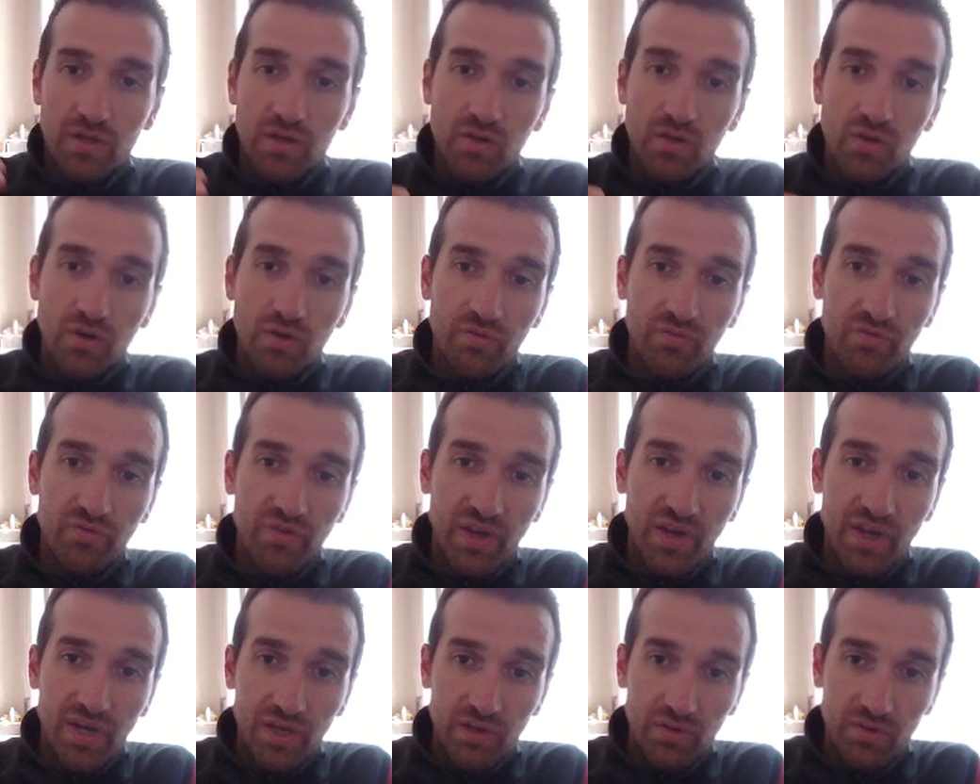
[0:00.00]

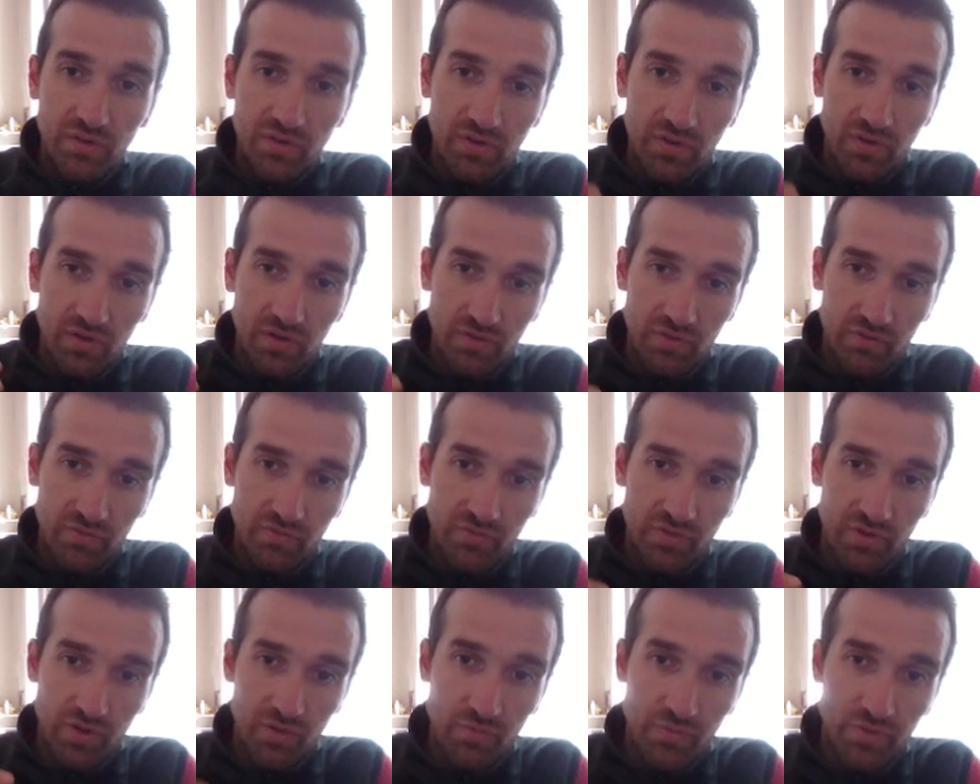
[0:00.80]
conveyed
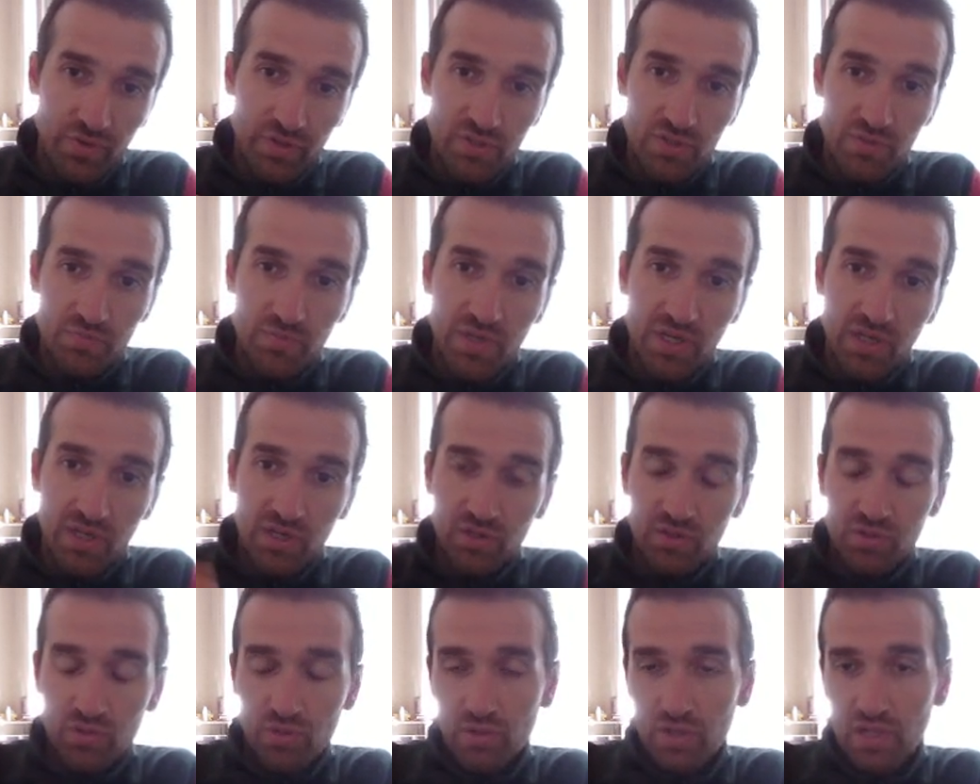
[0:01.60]
from the
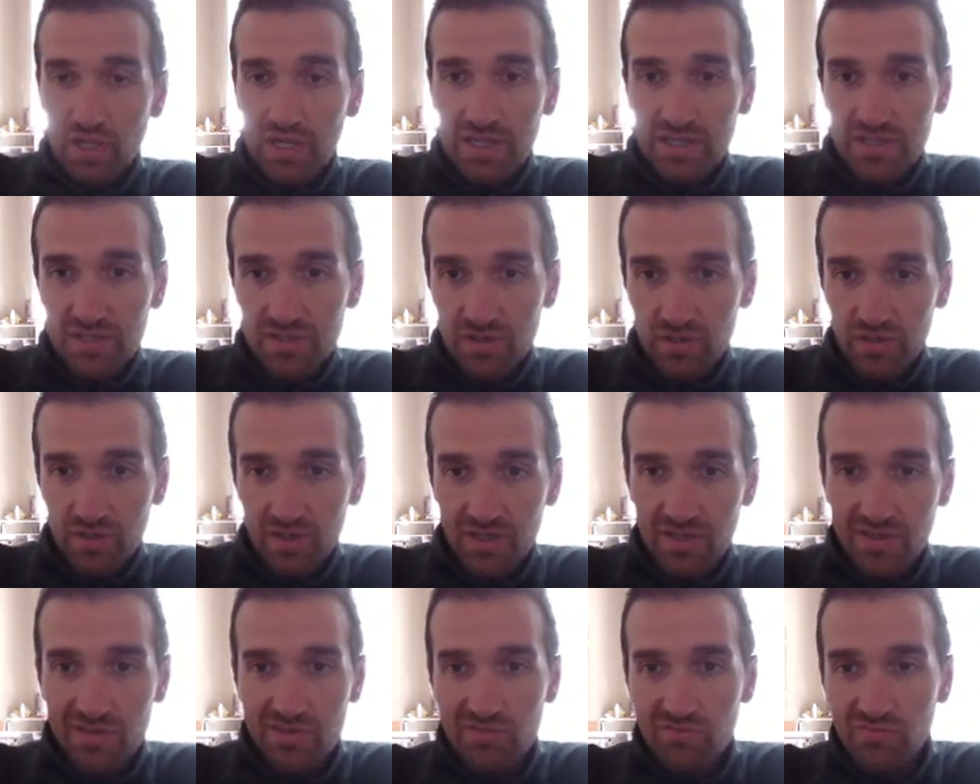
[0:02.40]
speaker to the listener,
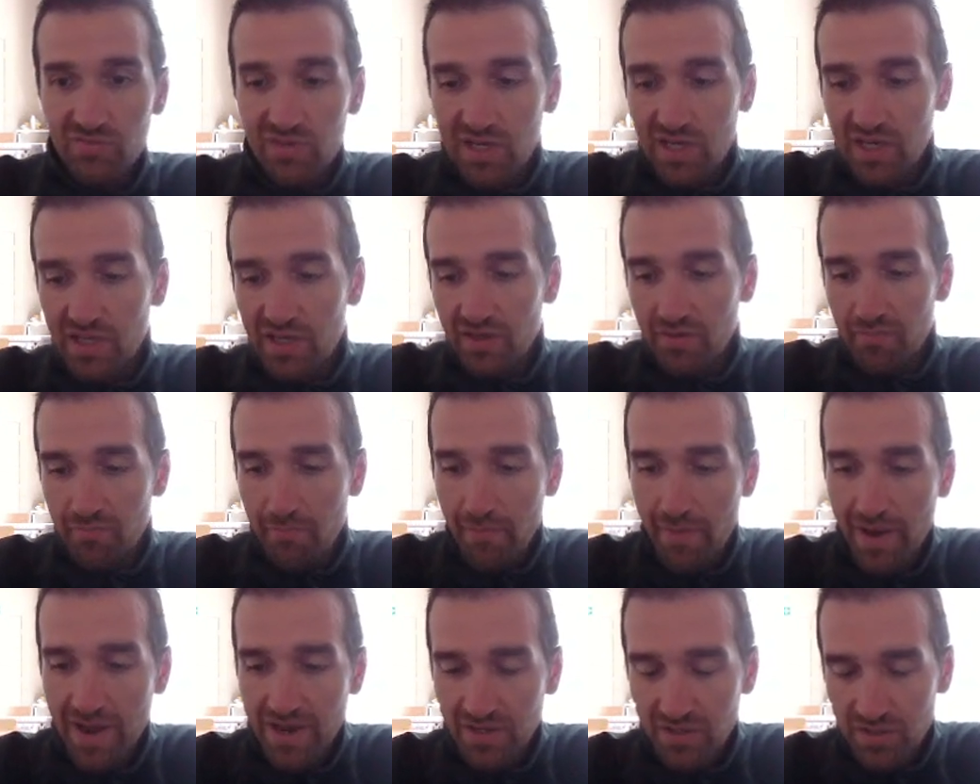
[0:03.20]
and it
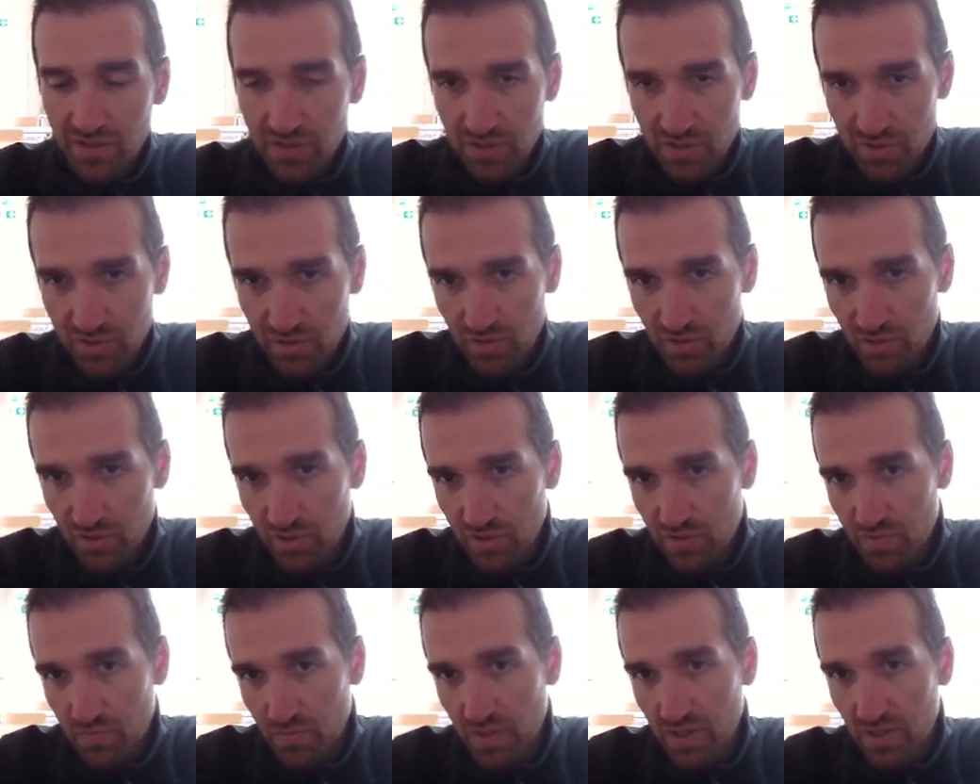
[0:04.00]
matters to the
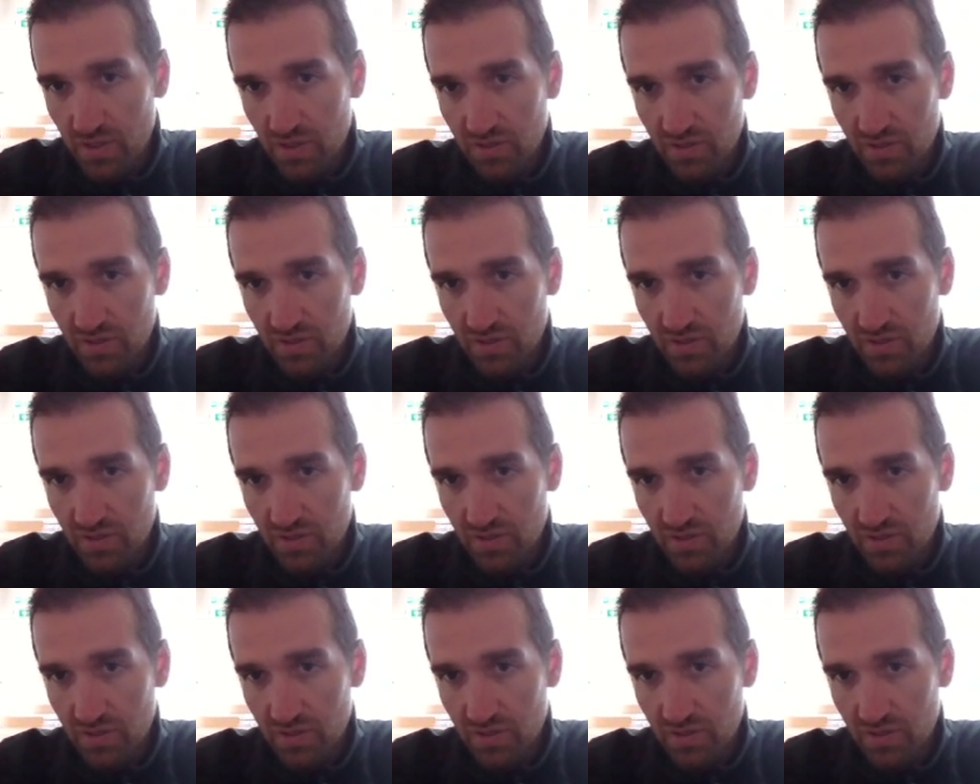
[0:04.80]
speaker.